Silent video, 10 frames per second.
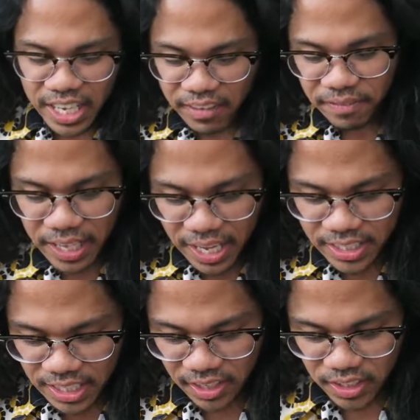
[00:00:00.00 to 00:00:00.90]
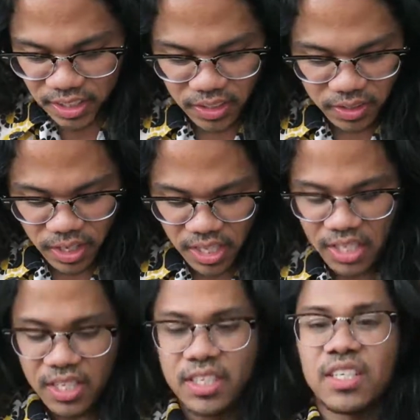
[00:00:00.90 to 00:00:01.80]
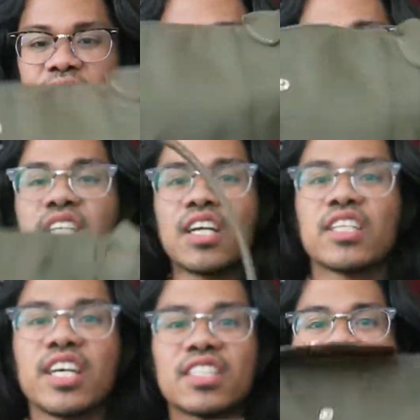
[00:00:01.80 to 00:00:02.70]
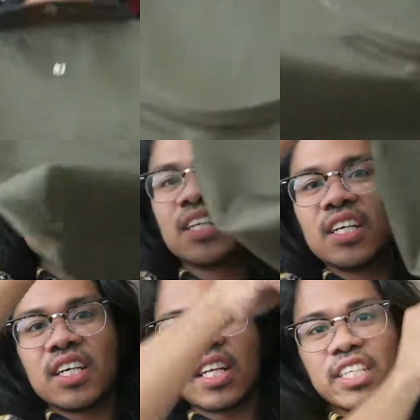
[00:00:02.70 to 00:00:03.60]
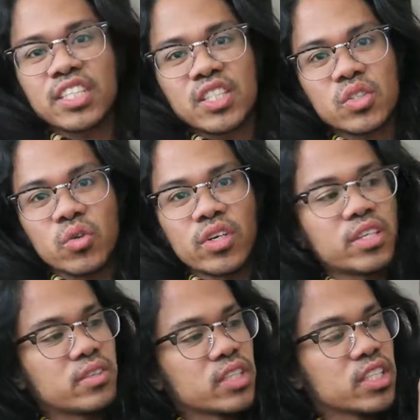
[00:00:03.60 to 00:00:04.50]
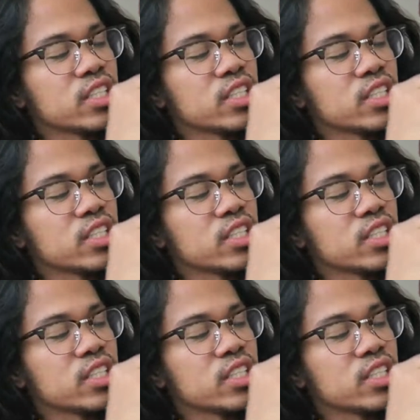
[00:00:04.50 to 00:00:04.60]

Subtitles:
it flattens out. So then all you have to do is like just store it really